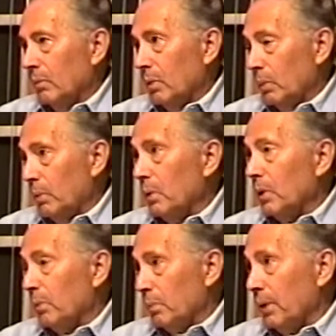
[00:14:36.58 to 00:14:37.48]
where we were
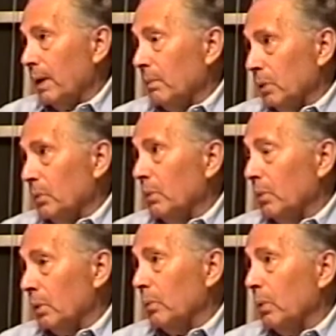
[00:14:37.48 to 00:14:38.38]
going to pray, because we
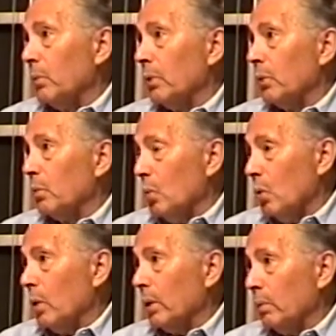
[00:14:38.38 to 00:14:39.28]
were in
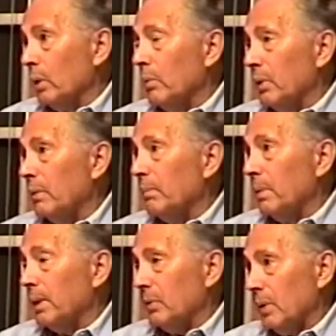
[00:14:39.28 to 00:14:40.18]
war and we were in
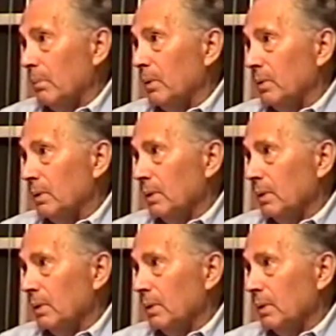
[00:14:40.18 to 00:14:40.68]
big trouble.